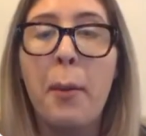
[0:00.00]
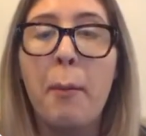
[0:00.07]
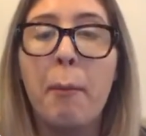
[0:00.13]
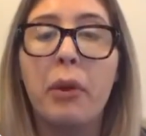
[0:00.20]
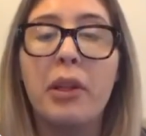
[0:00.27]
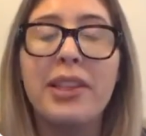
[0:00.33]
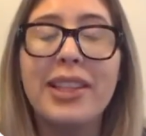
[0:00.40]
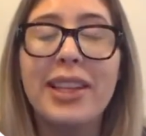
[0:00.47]

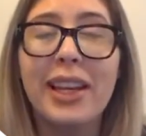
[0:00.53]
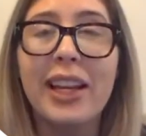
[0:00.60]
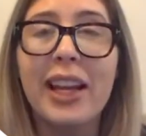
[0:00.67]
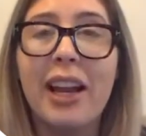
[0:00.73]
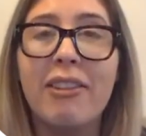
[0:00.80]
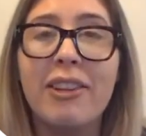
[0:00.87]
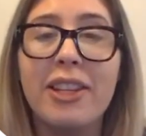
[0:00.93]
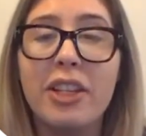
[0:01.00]
but
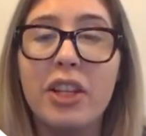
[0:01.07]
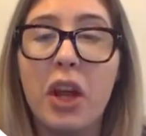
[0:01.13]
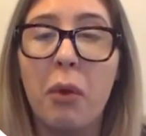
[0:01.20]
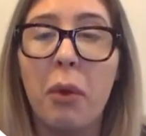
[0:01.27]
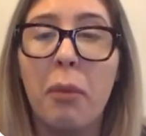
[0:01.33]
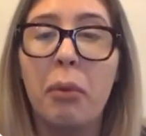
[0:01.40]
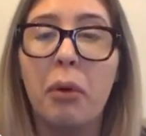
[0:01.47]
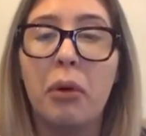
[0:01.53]
skincare is so
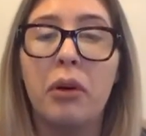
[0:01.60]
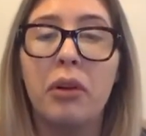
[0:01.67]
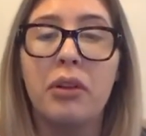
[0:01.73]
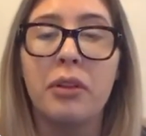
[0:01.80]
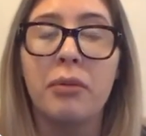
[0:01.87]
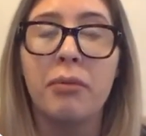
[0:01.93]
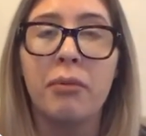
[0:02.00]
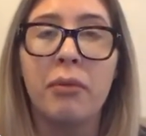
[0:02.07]

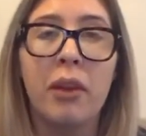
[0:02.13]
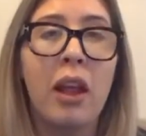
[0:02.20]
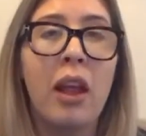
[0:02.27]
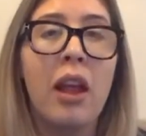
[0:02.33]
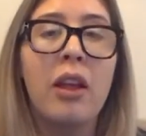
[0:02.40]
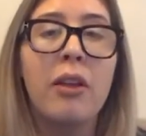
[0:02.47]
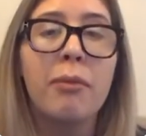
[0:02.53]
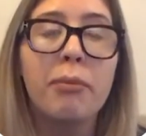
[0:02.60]
important,
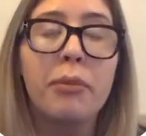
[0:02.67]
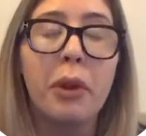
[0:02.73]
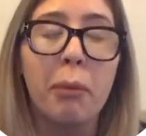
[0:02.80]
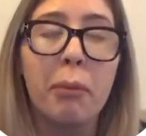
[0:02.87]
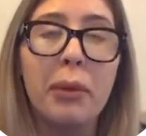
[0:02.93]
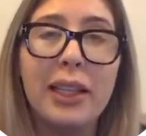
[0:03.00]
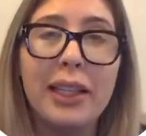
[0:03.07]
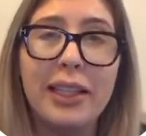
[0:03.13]
so
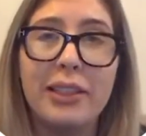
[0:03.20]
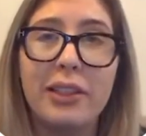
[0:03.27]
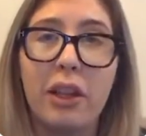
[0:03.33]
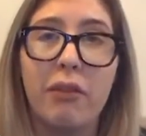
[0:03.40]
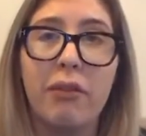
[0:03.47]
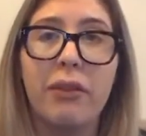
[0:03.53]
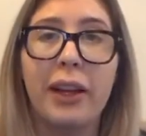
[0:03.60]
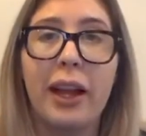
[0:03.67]
please
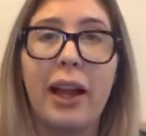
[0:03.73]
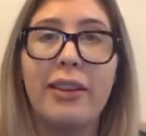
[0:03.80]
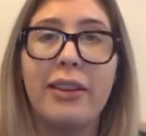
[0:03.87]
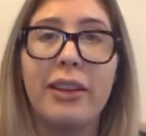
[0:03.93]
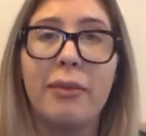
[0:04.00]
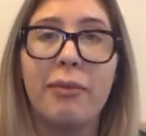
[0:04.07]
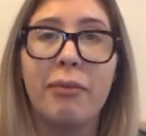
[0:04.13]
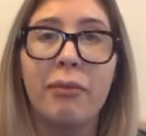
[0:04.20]
don't forget
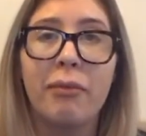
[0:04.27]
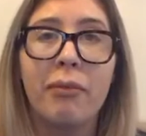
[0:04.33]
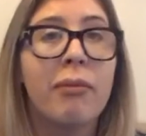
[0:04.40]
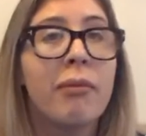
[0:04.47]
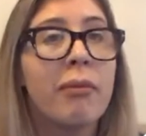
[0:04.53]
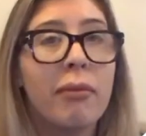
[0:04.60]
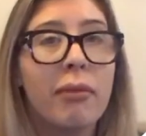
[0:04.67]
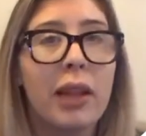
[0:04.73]
it.
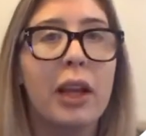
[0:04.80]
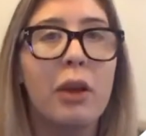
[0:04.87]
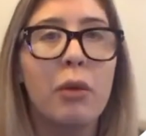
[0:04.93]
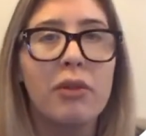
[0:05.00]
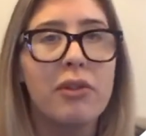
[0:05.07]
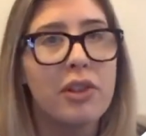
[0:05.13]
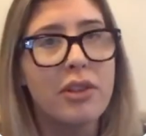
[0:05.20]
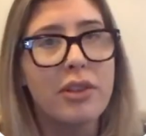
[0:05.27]
Like
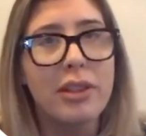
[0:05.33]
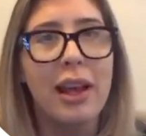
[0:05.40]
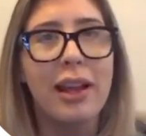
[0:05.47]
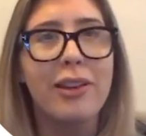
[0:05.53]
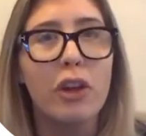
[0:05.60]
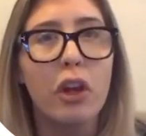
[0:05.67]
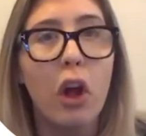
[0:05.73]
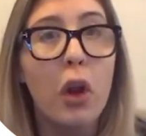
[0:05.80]
we've just
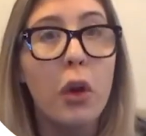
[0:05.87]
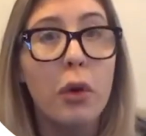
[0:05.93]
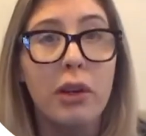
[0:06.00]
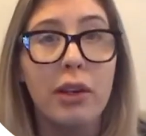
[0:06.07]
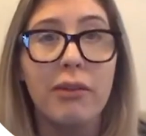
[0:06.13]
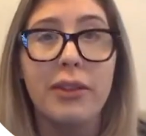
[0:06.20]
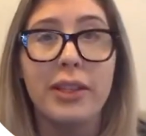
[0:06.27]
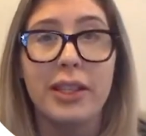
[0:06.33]
said, not only
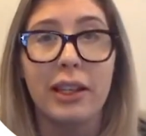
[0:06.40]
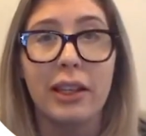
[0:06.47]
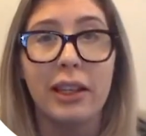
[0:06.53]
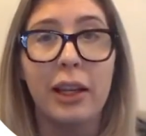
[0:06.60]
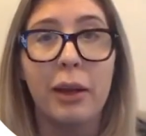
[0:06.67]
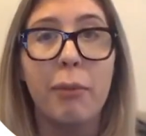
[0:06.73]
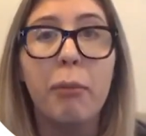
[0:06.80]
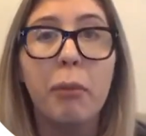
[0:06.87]

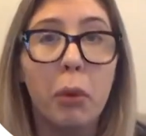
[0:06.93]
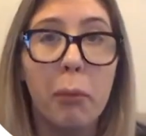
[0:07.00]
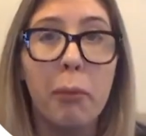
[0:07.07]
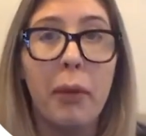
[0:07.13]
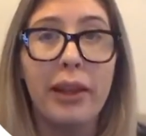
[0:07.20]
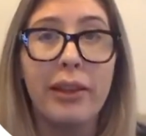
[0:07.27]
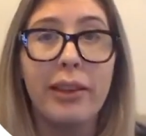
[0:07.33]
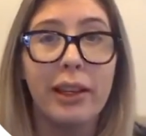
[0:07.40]
physically, but
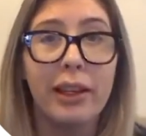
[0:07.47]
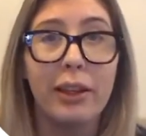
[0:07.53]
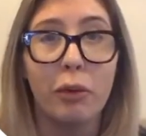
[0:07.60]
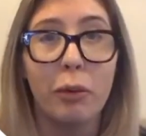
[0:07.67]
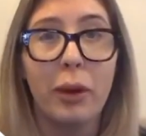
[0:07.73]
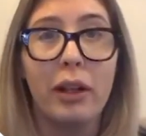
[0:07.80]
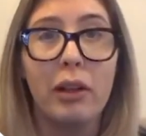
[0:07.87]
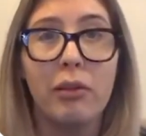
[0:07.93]
mentally as
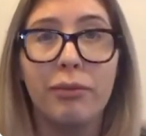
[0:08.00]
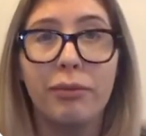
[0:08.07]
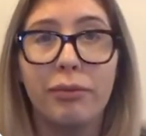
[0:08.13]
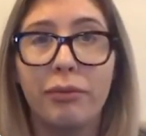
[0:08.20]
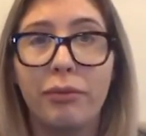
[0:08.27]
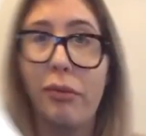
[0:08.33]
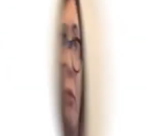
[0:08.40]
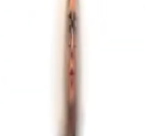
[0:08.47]
well.
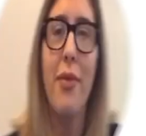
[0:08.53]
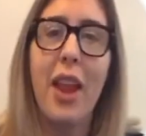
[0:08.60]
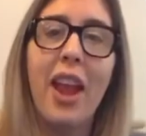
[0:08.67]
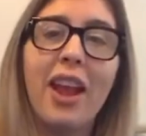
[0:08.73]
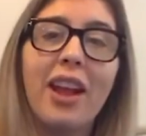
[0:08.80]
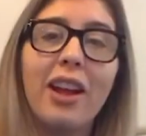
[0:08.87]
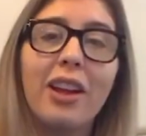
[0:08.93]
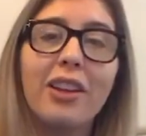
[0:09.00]

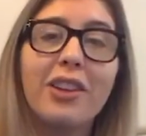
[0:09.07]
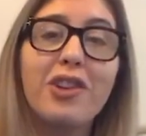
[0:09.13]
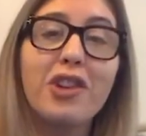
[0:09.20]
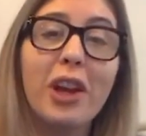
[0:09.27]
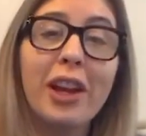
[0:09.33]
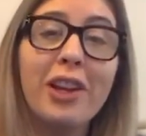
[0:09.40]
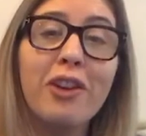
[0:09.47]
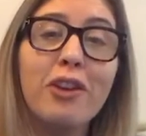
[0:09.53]
To
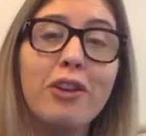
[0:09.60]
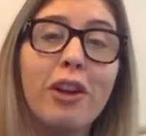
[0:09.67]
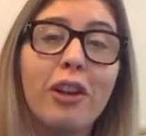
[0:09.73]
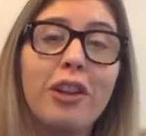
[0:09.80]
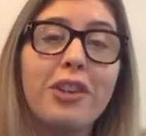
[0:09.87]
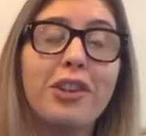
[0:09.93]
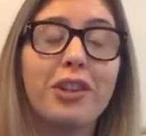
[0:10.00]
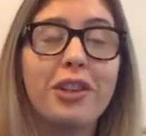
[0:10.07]
check your
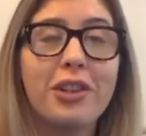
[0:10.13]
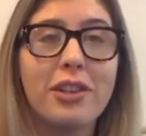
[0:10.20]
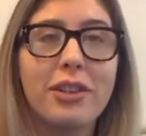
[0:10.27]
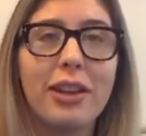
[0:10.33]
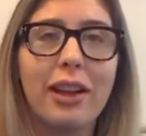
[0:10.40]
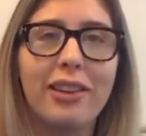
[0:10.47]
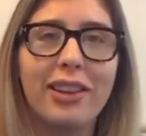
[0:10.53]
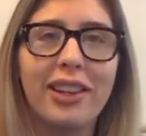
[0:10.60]
knowledge and
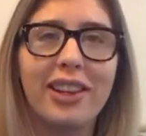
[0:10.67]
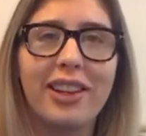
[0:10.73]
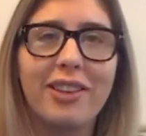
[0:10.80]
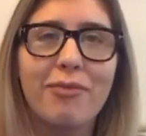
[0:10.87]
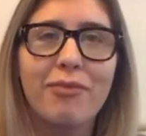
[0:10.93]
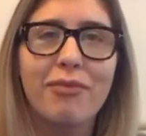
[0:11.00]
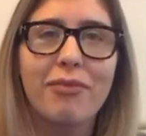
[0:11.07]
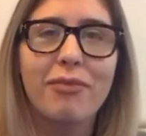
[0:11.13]
understanding,
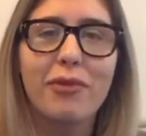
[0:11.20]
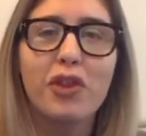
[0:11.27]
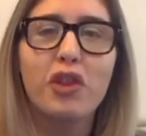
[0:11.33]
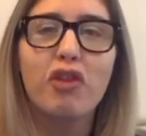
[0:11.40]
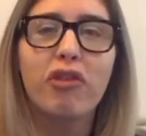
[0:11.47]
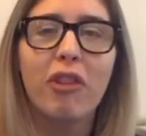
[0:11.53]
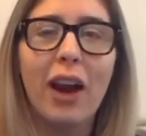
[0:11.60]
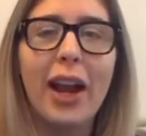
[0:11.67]

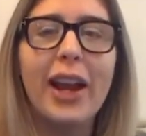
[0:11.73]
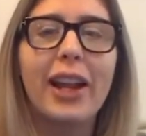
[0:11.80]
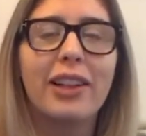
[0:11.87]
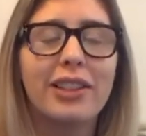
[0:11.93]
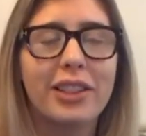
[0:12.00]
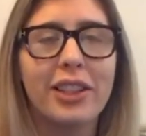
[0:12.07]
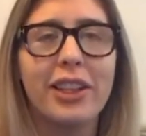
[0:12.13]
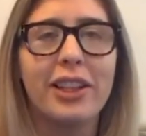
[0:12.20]
try and
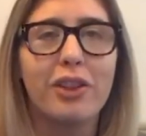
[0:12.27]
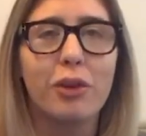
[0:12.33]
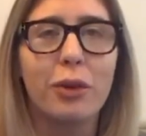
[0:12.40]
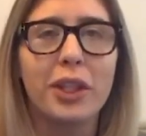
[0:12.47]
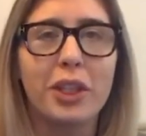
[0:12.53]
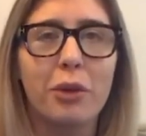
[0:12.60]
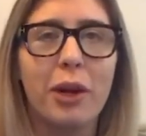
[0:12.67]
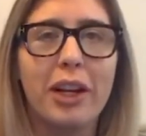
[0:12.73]
answer these
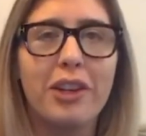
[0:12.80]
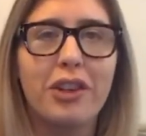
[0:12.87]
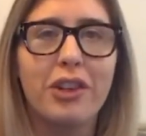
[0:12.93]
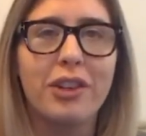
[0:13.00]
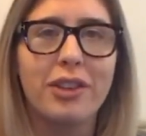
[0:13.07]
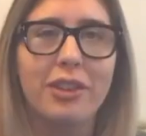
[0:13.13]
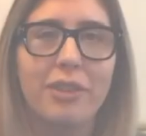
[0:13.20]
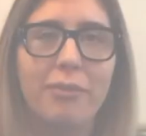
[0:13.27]
quiz
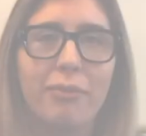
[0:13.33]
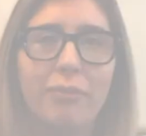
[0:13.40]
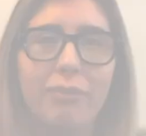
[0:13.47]
questions.